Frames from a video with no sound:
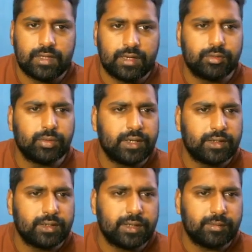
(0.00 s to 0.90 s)
have to
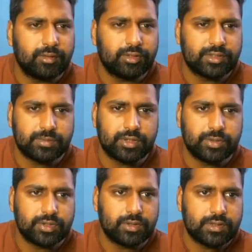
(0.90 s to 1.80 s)
create a table for
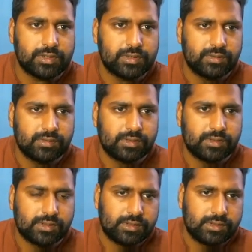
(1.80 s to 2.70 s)
substitution also.
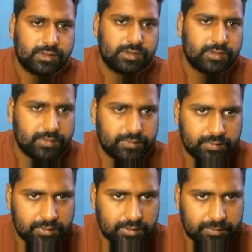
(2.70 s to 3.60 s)

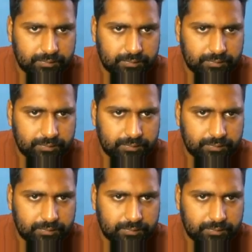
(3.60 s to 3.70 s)
Okay.